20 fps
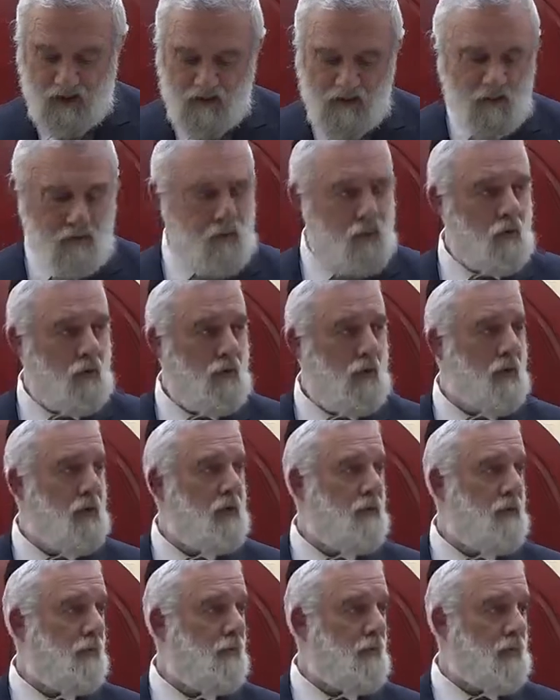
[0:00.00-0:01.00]
There's two
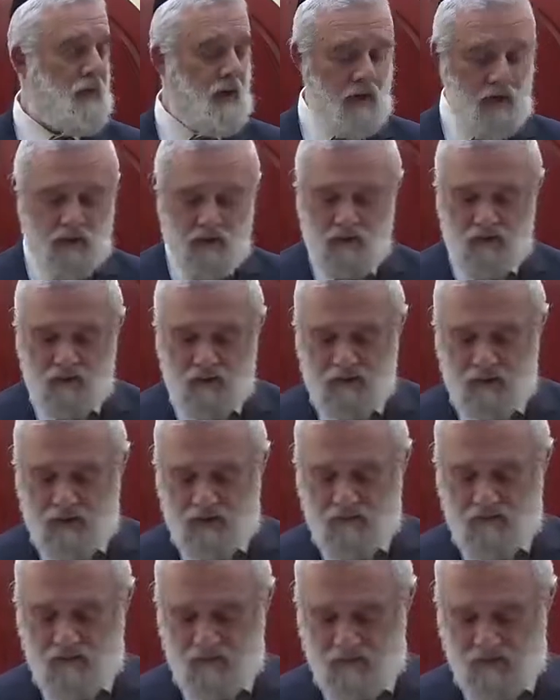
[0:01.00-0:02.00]
interpretations to
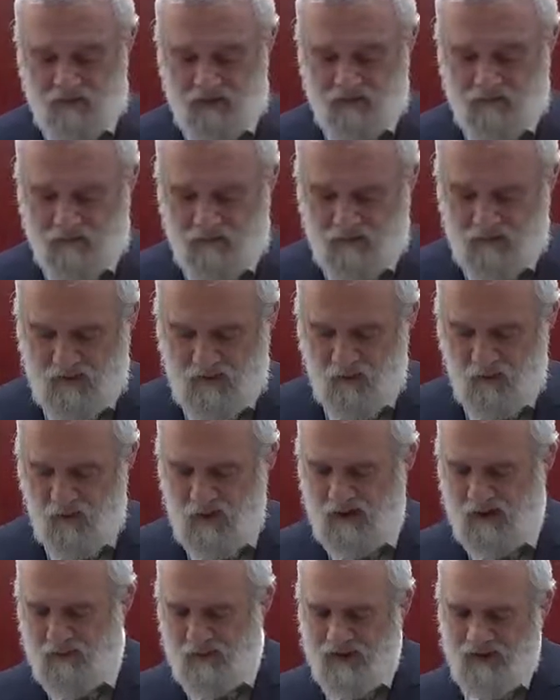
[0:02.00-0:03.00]
this verse. What
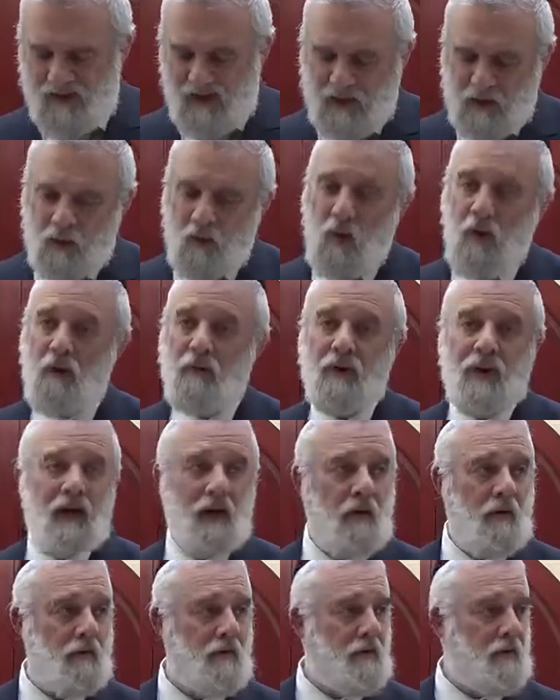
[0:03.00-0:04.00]
does it mean they draw
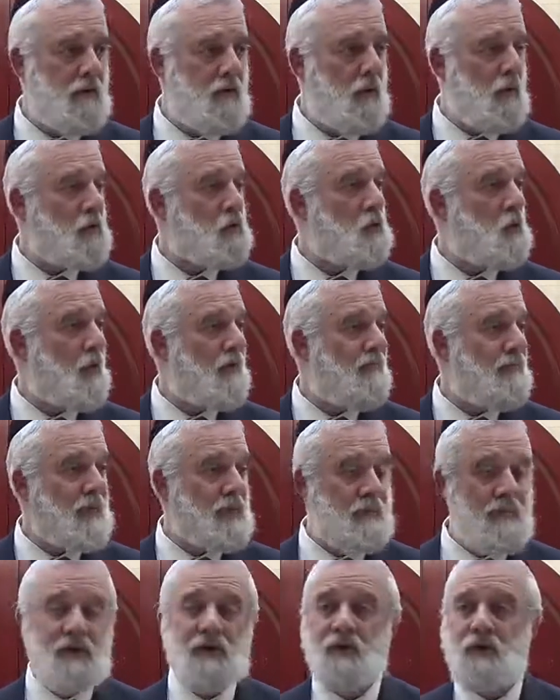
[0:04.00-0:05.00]
near? Those who have
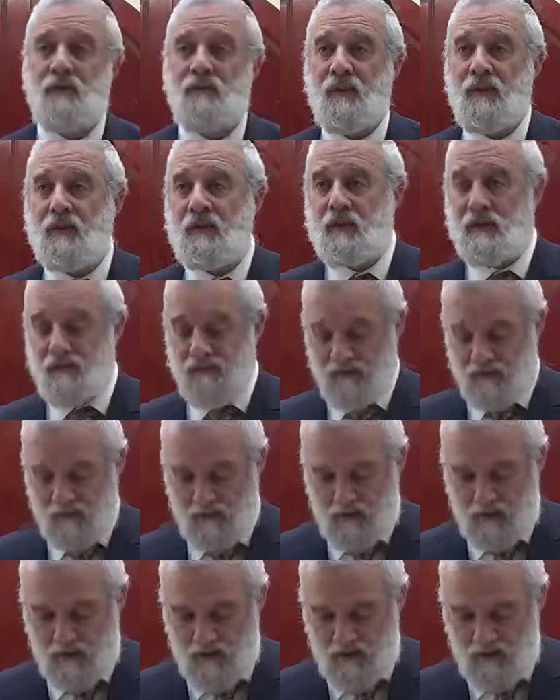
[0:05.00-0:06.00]
been mischievous,
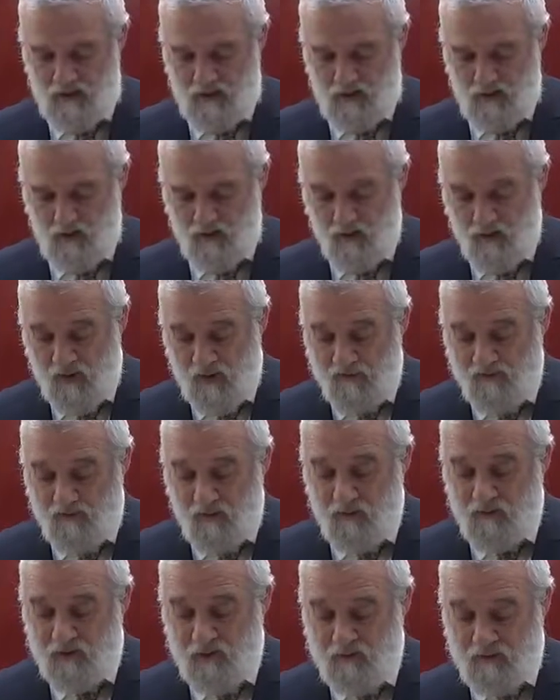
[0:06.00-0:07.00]
who've been
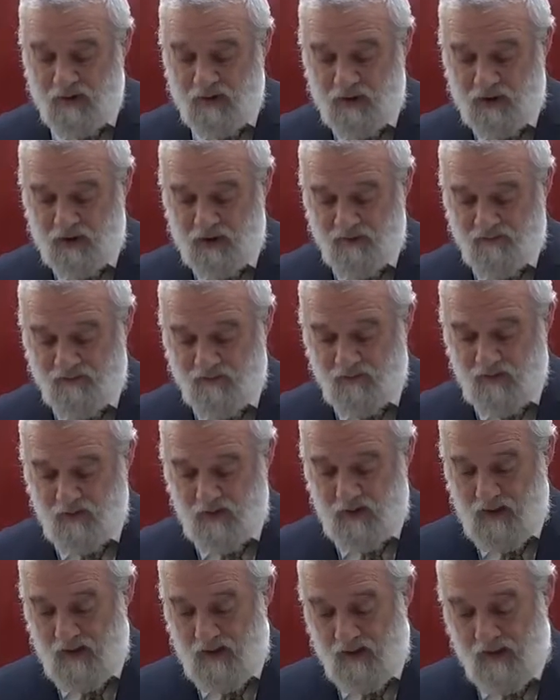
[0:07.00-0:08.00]
involved in mischief.
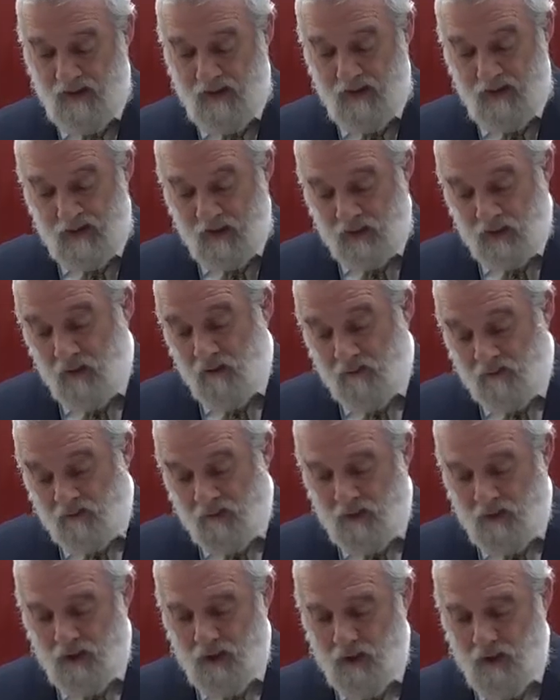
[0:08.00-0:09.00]
So
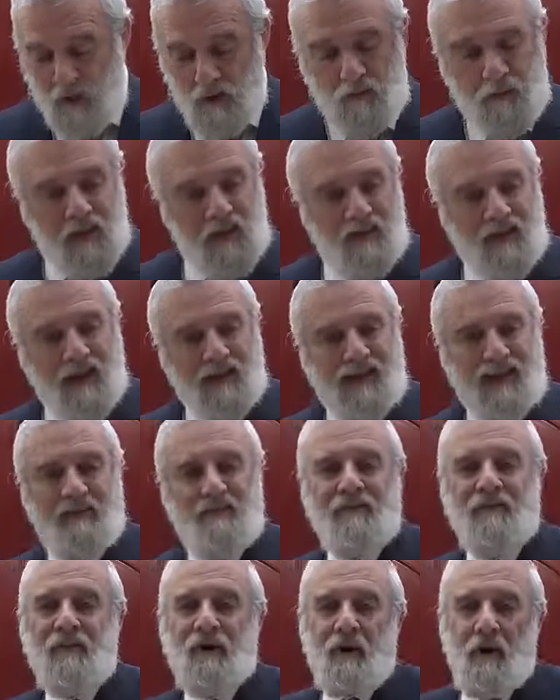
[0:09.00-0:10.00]
it could be that
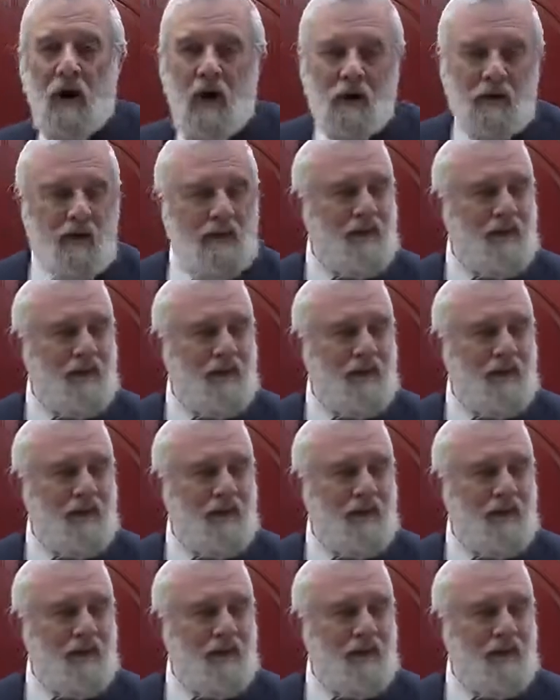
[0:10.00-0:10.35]
they've gone